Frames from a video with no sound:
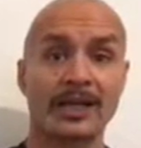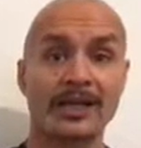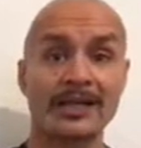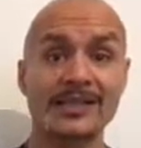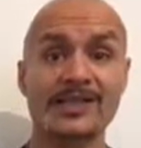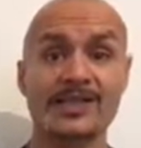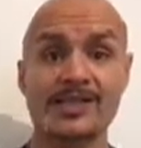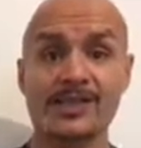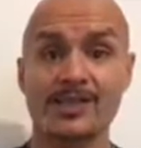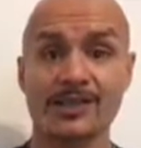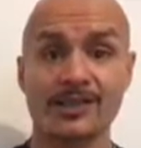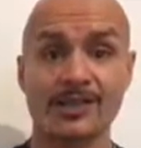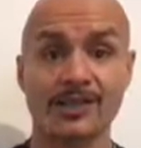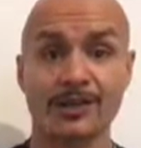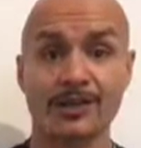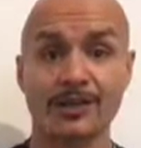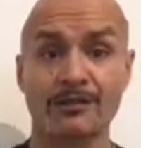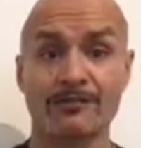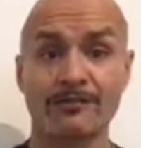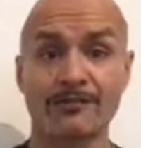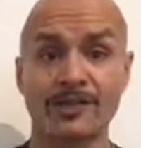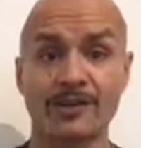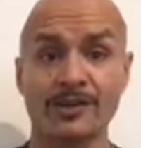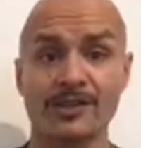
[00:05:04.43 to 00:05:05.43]
inches in
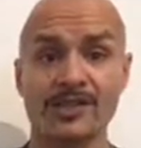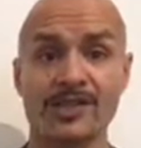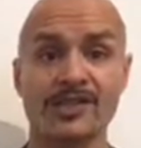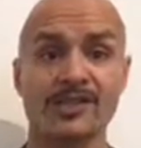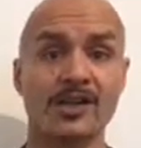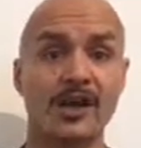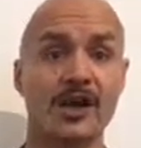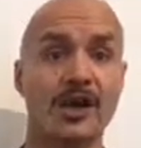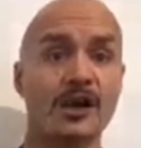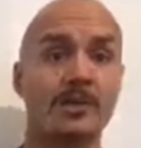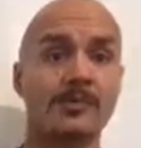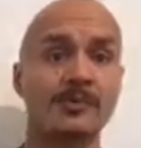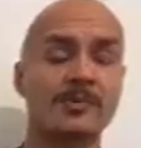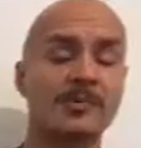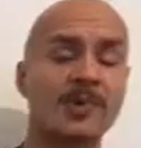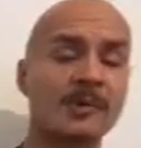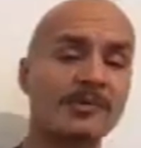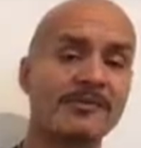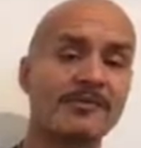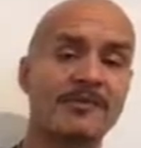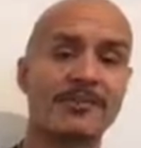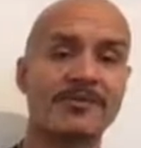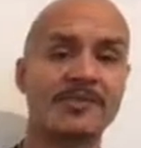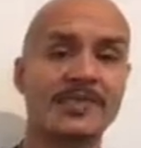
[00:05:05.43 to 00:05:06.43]
circumference, his arms
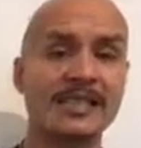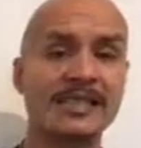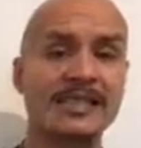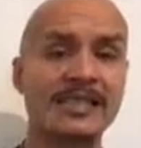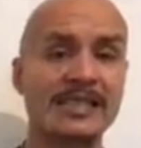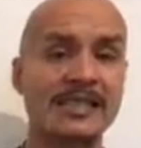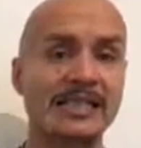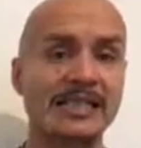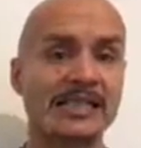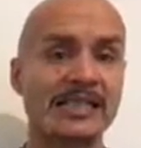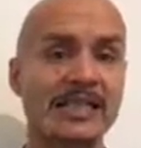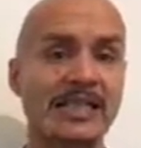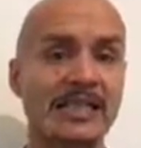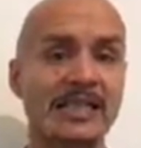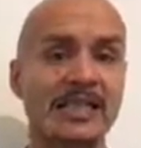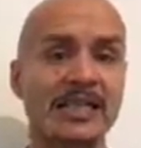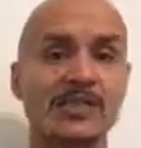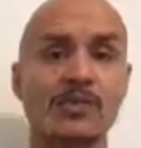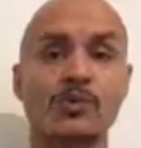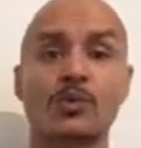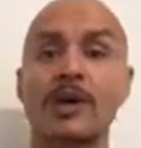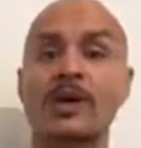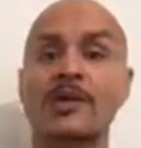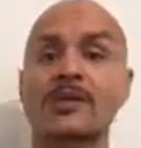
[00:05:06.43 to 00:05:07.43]
maybe 15, 16,
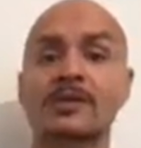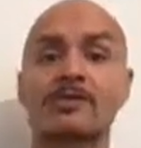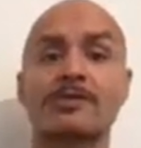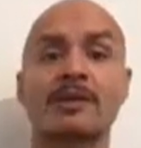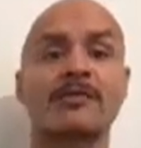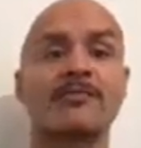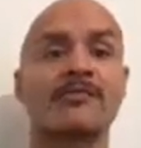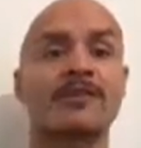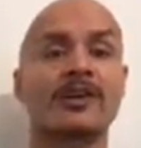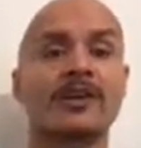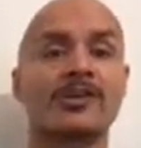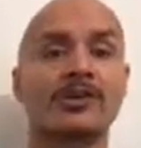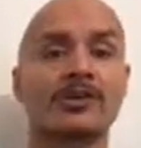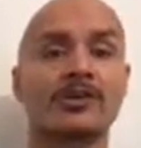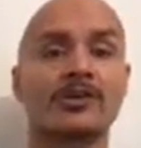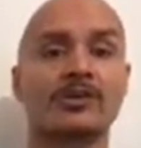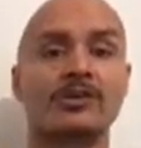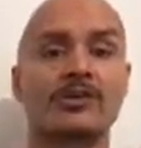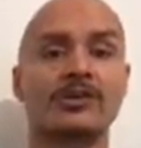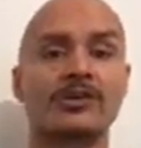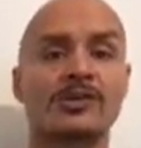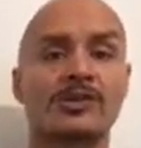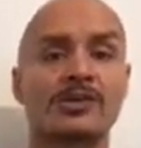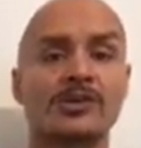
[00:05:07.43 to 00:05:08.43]
his waist to be very
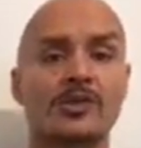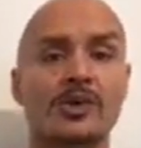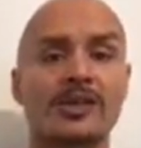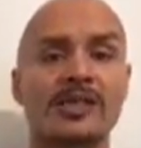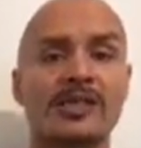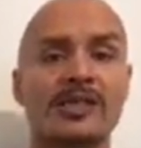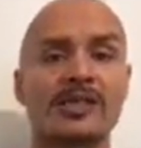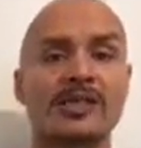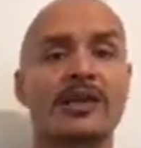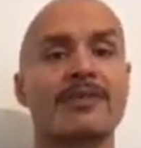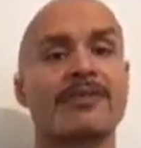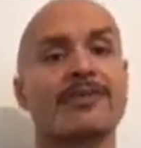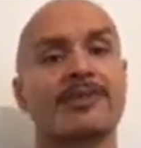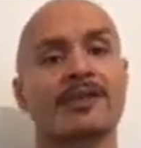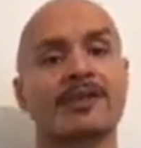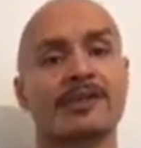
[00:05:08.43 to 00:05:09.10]
taut, 29,